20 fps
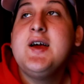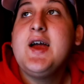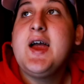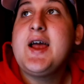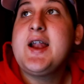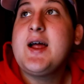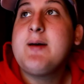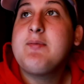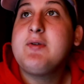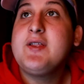
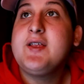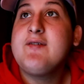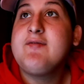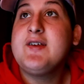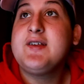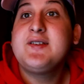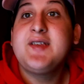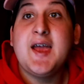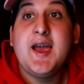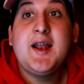and I believe
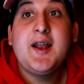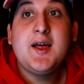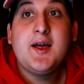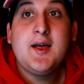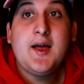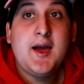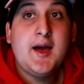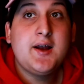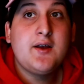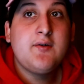that Tana
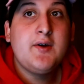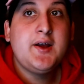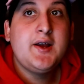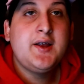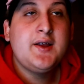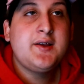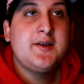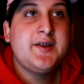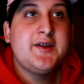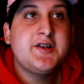had great
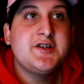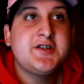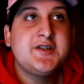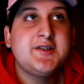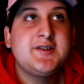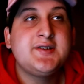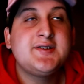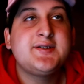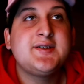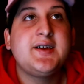
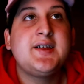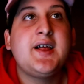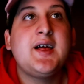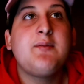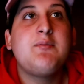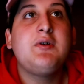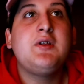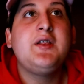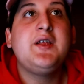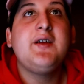intentions, and I
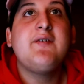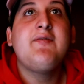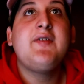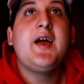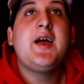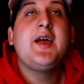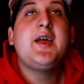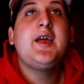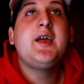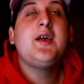believe
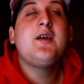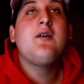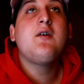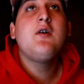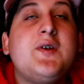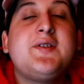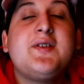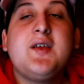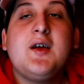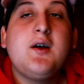that it
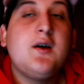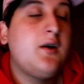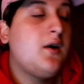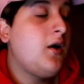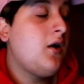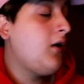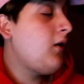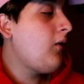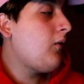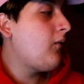was.
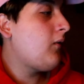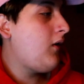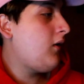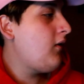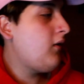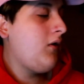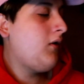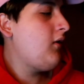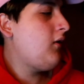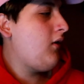Oh,
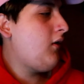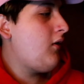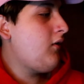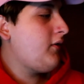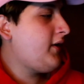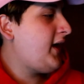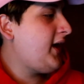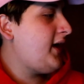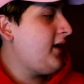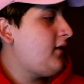
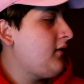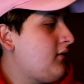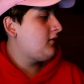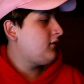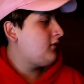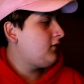okay.